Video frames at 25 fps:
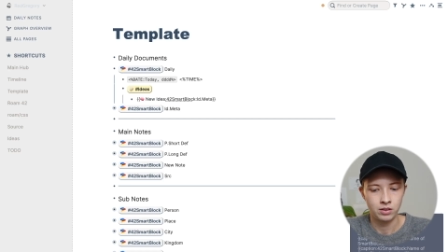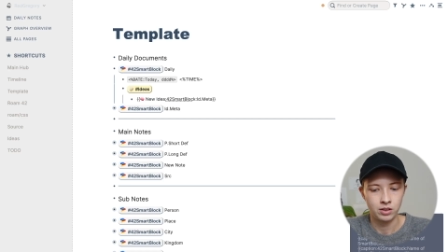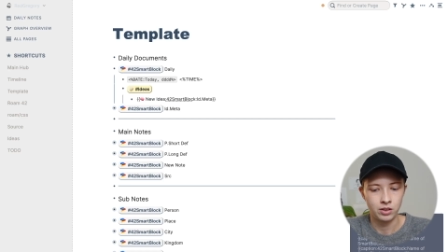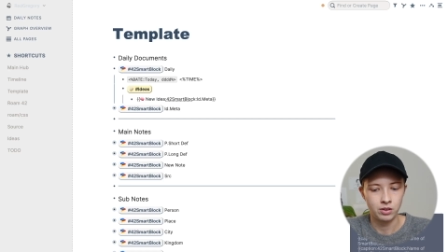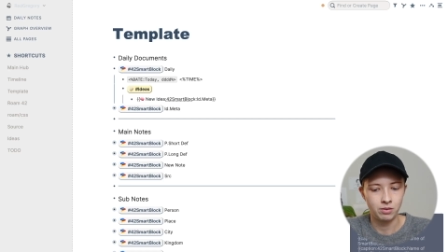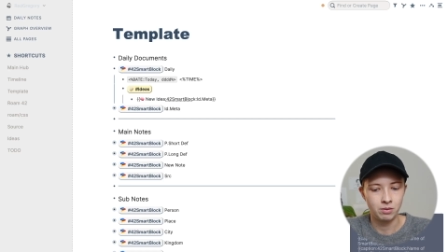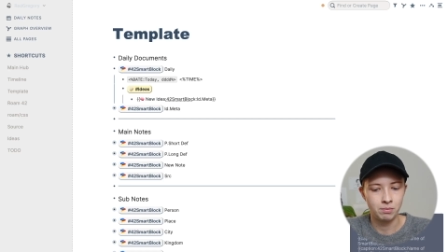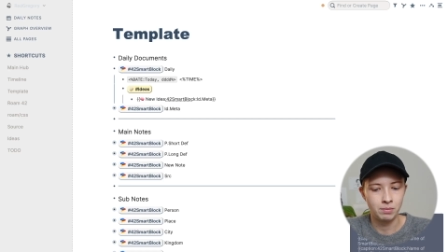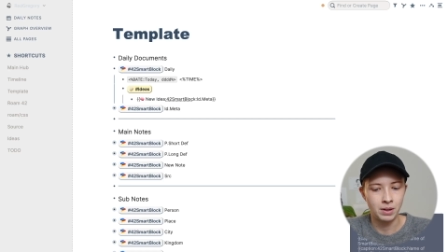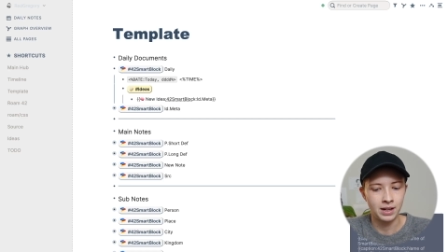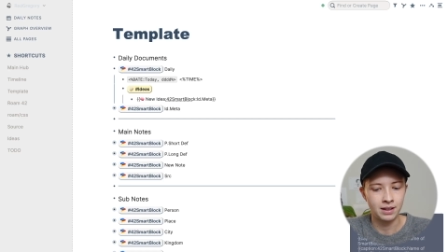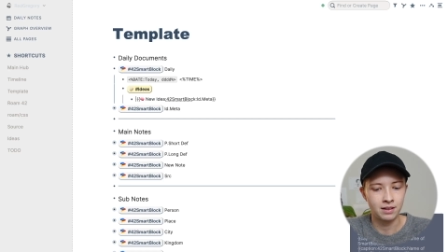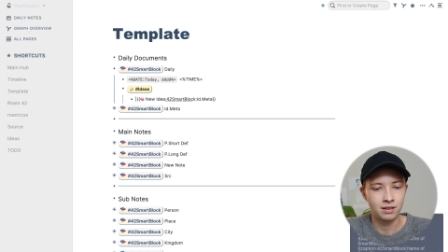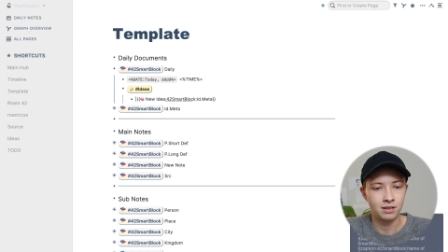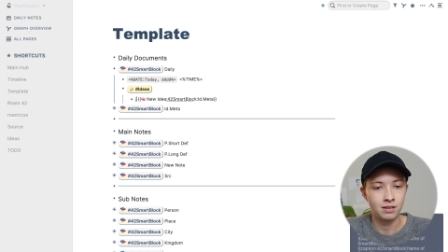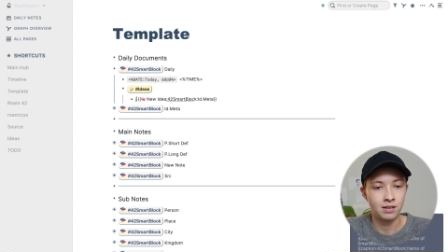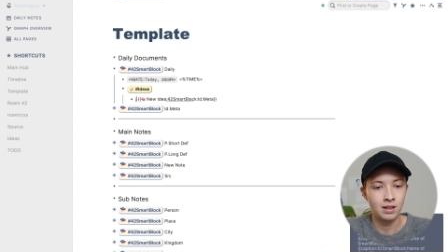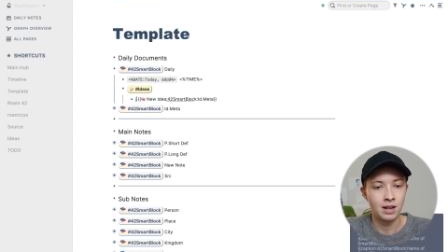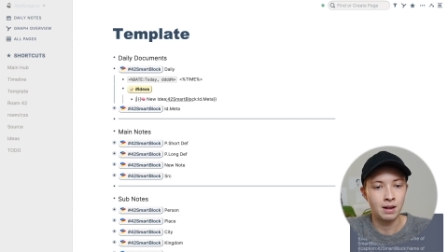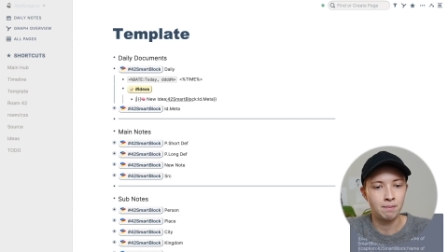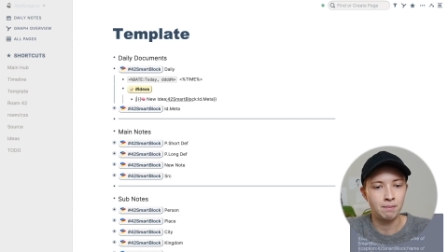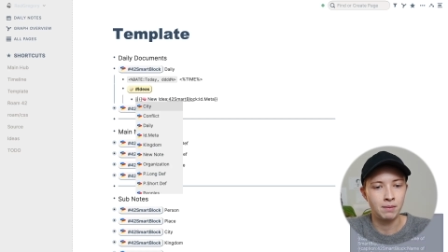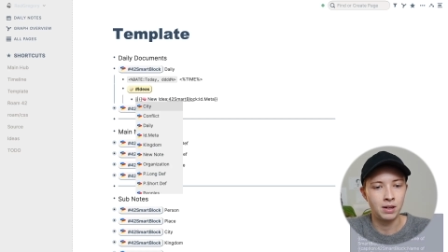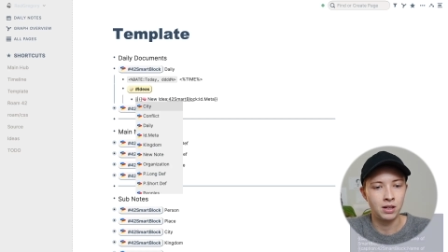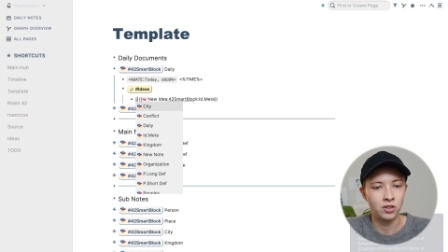Going back into
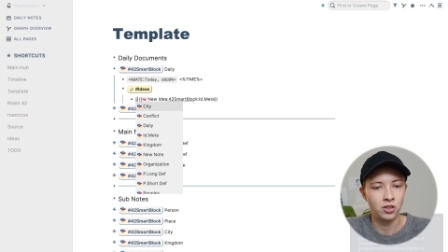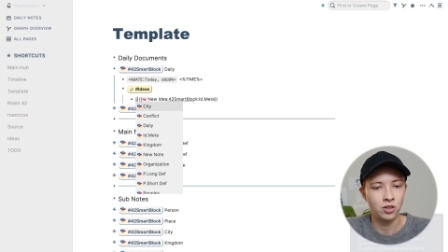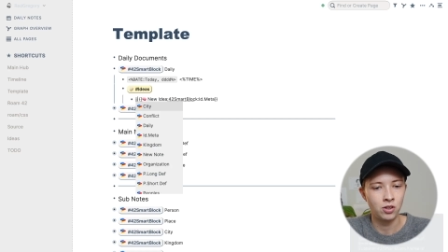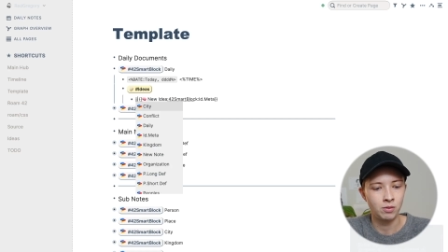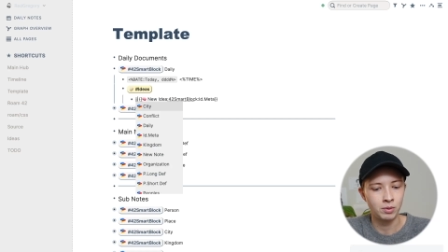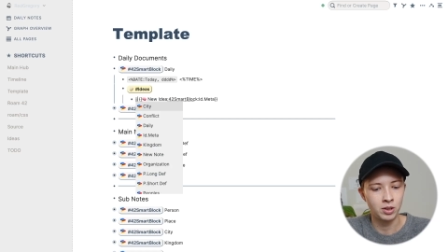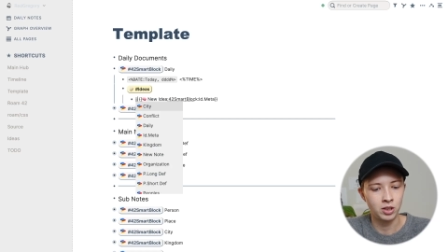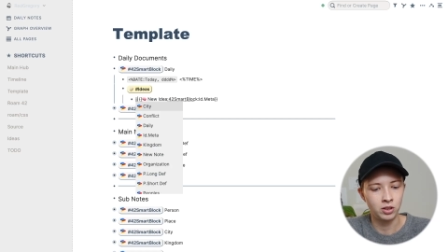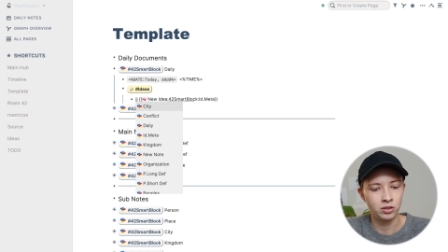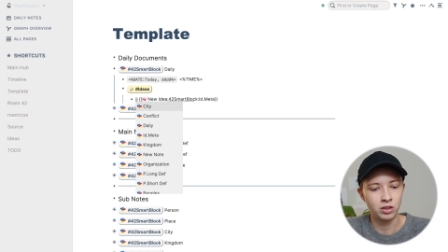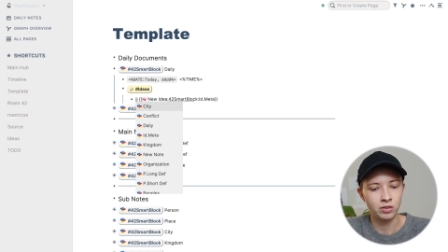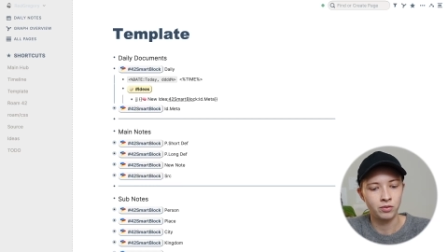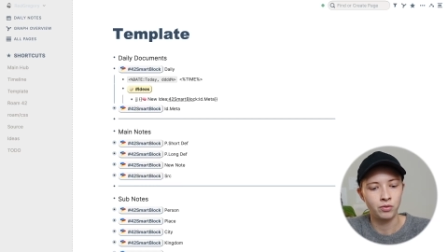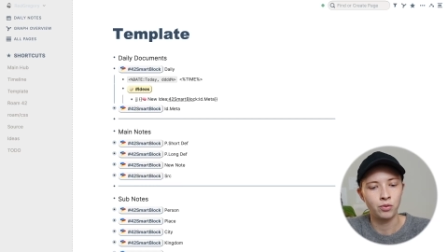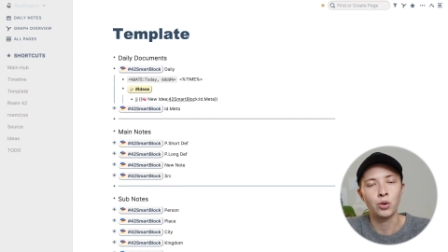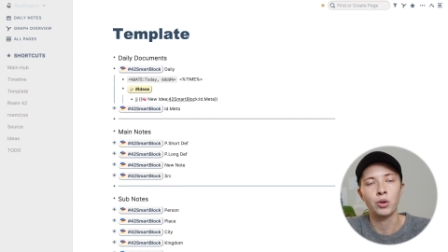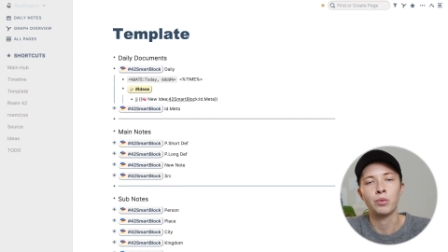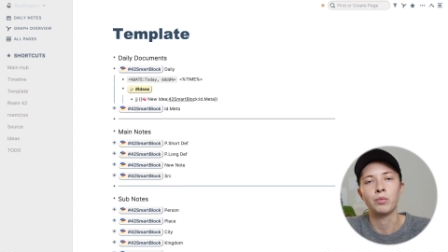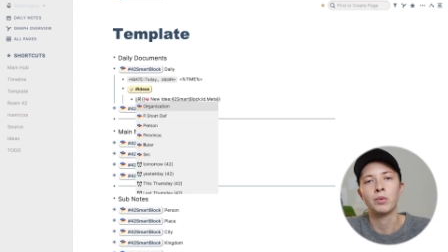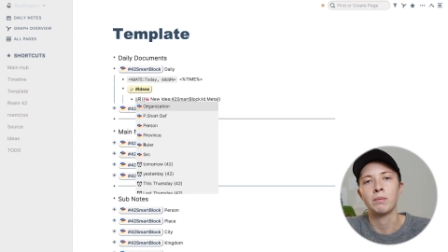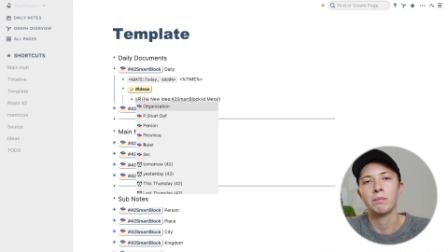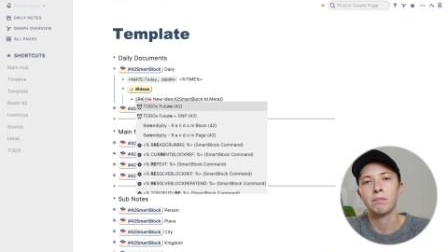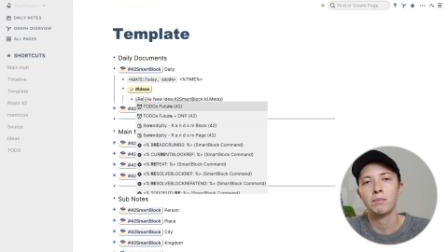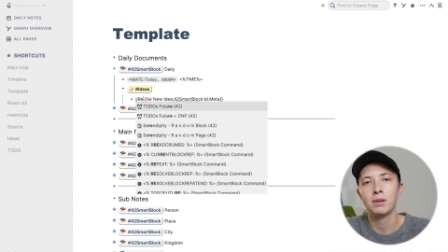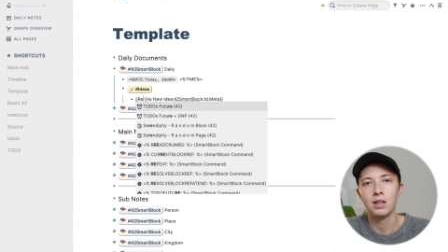that menu, I'm going to look
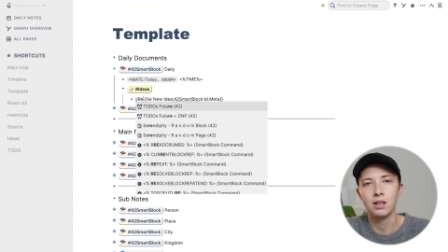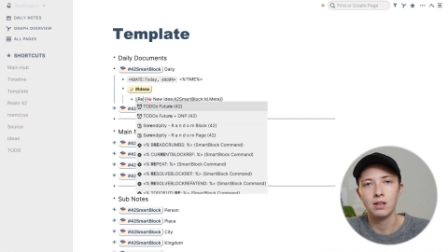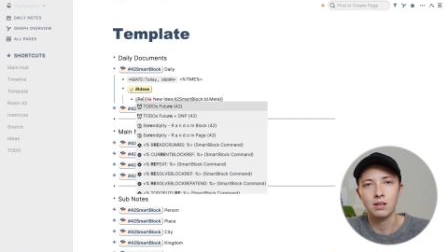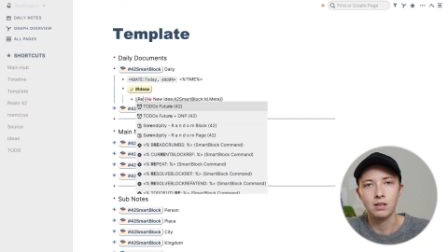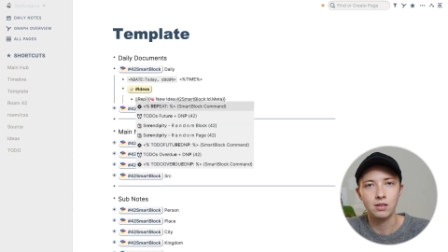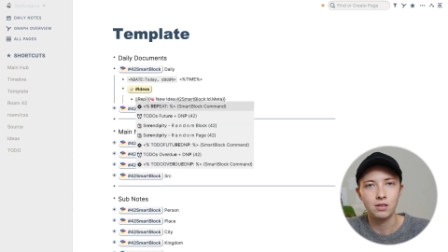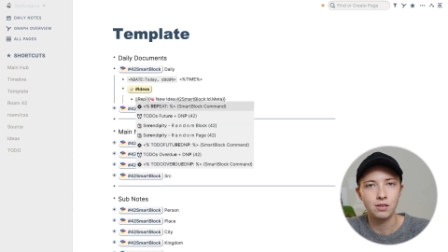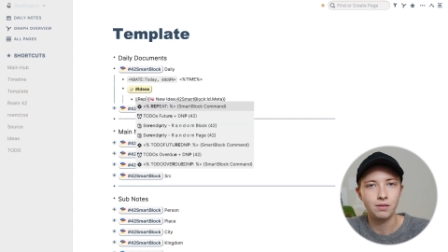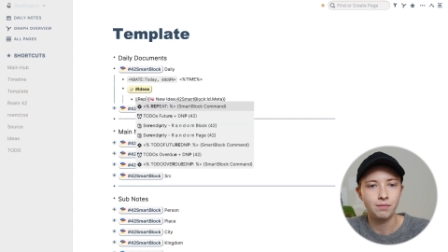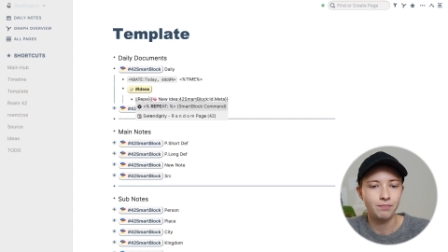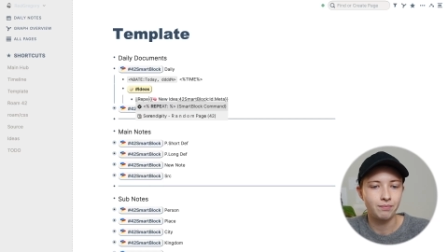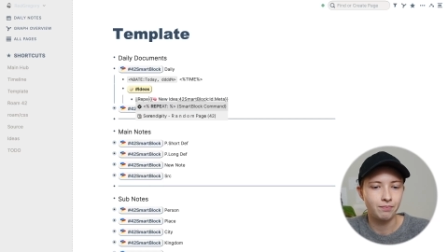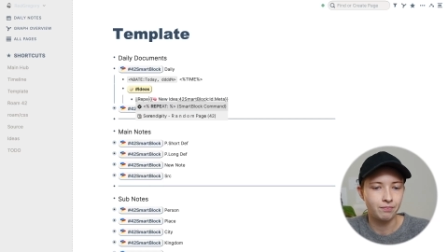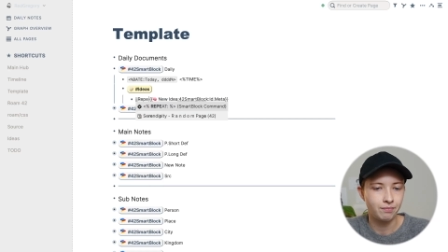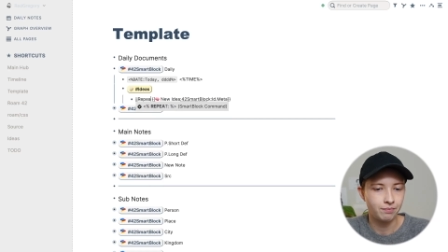for repeat.